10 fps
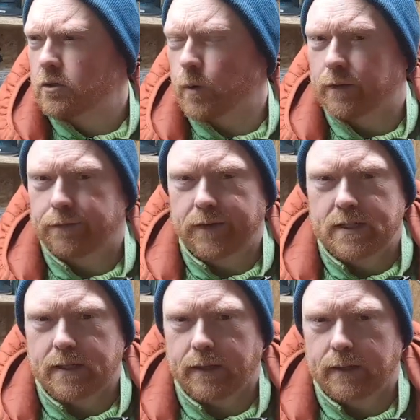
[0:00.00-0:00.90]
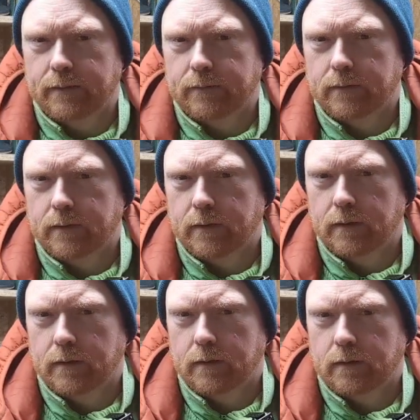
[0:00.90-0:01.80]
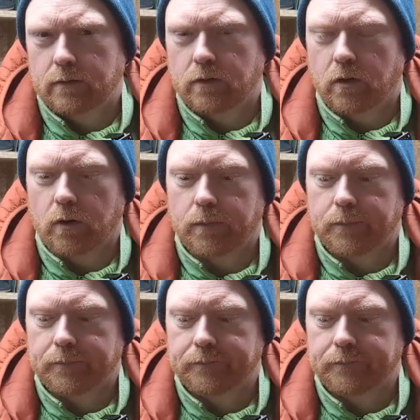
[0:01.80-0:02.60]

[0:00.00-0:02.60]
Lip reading: 12 feet, I think. So